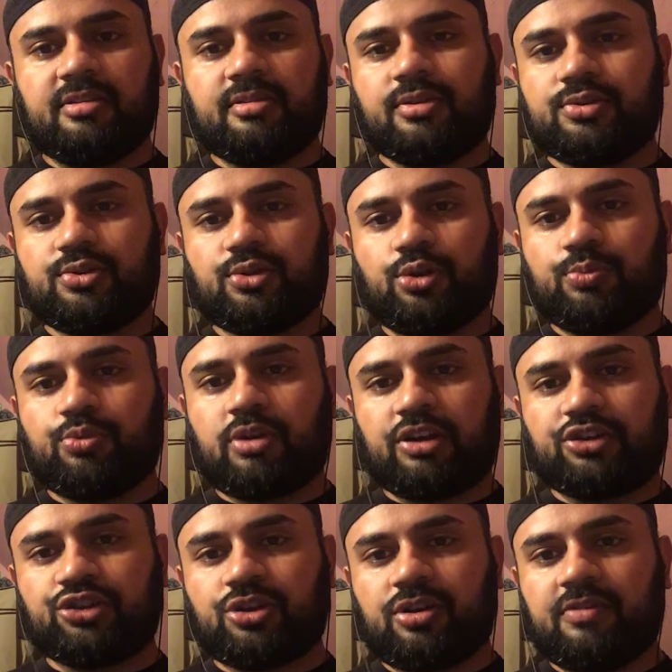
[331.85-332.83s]
There's no
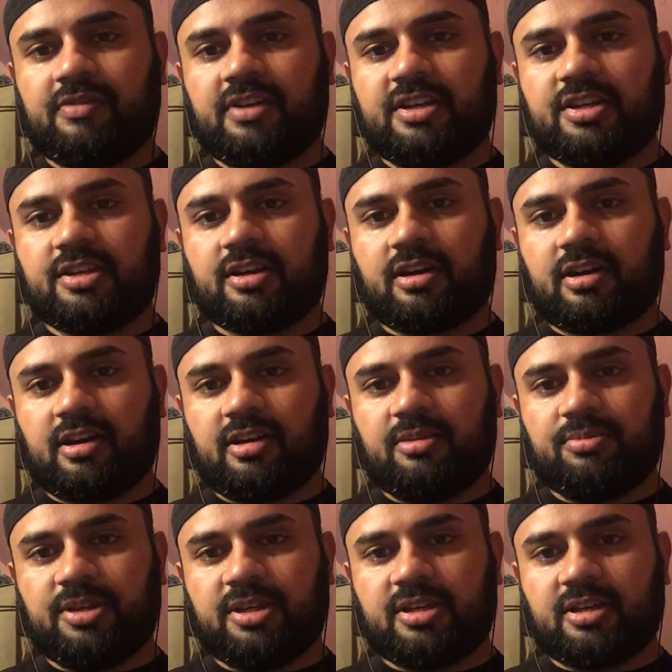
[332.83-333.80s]
pressure of any
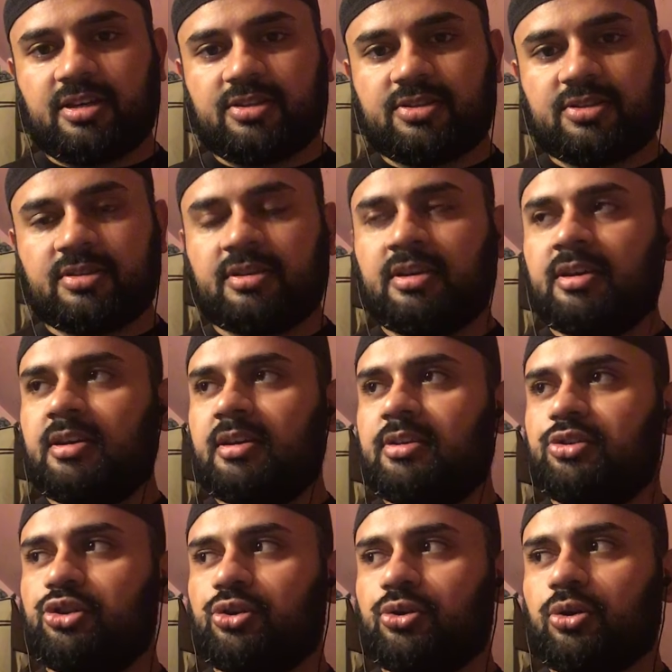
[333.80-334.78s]
kind, because
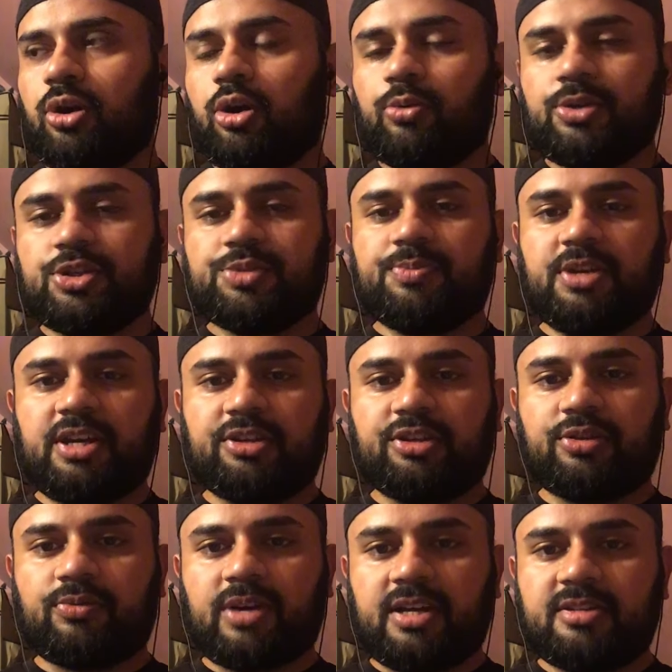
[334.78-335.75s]
you'll always be at
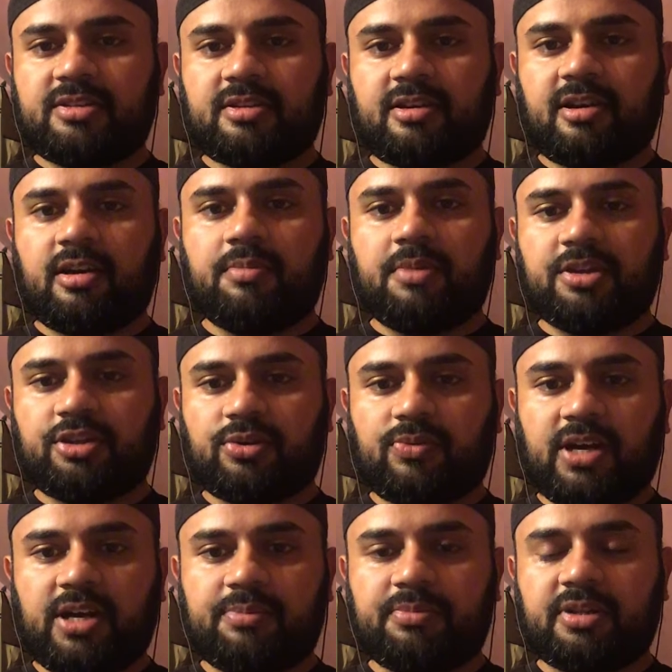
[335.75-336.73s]
the right time, at the
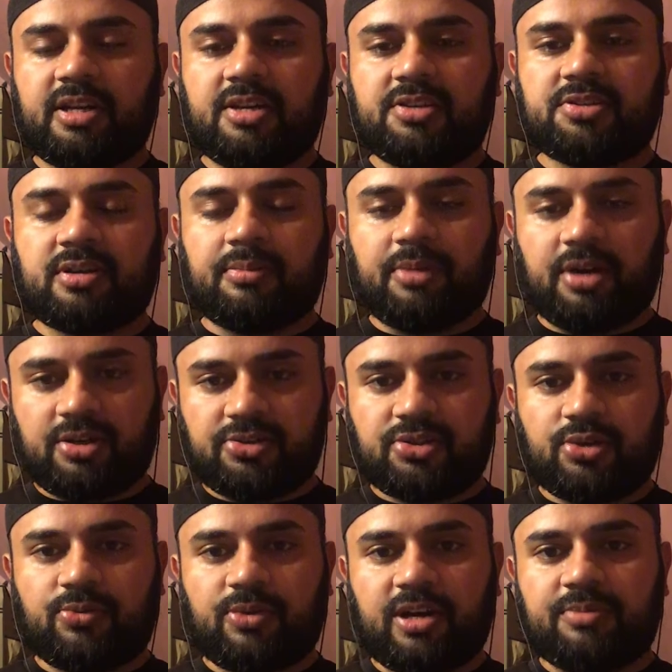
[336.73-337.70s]
right place, amongst
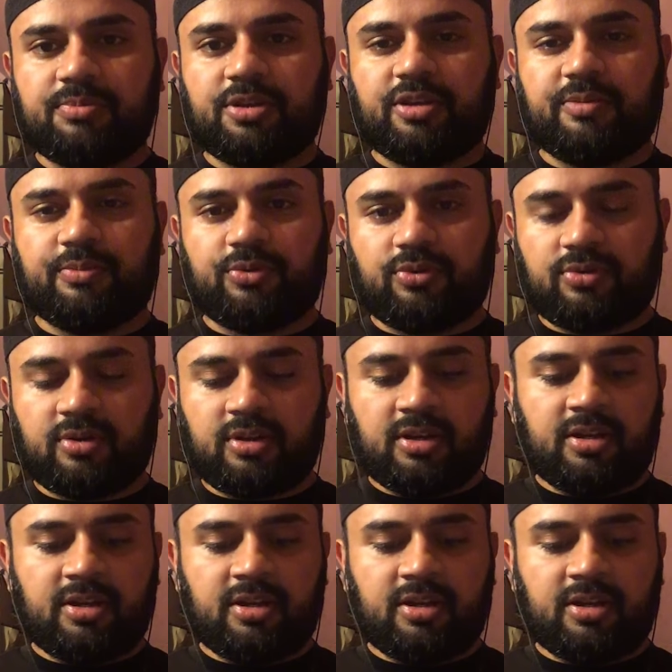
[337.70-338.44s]
the right people.